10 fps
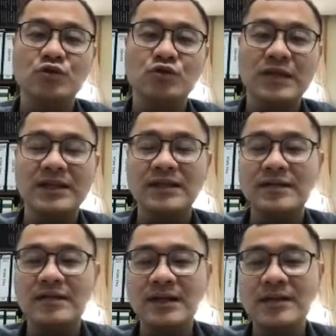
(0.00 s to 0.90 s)
need.
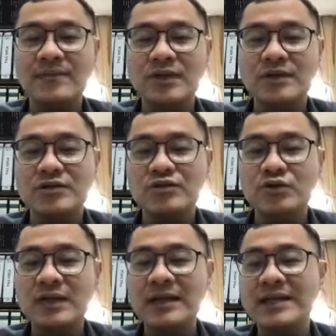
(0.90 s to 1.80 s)
Okay, so
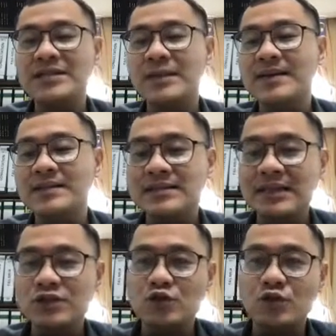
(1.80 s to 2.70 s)
that assignment is just to